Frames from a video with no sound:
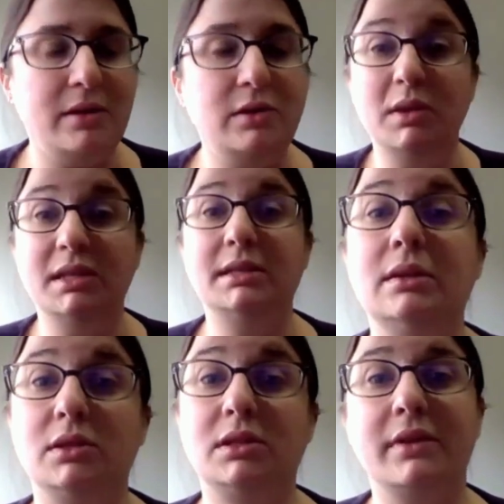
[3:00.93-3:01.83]
And
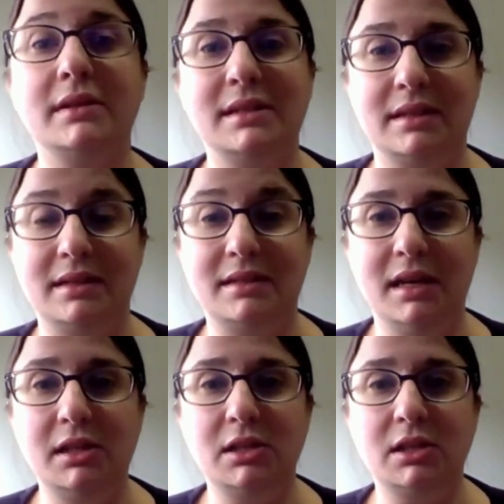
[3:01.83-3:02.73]
see those differences in a
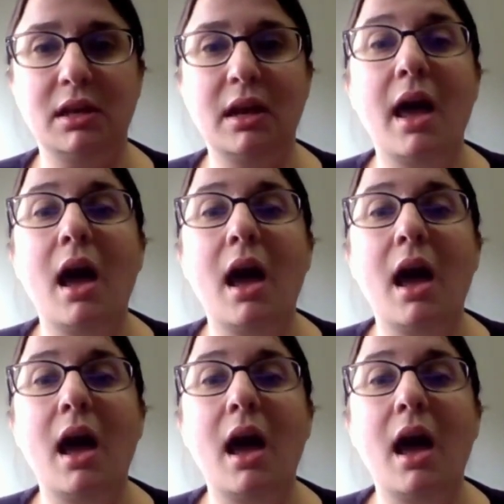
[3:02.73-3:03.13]
dish?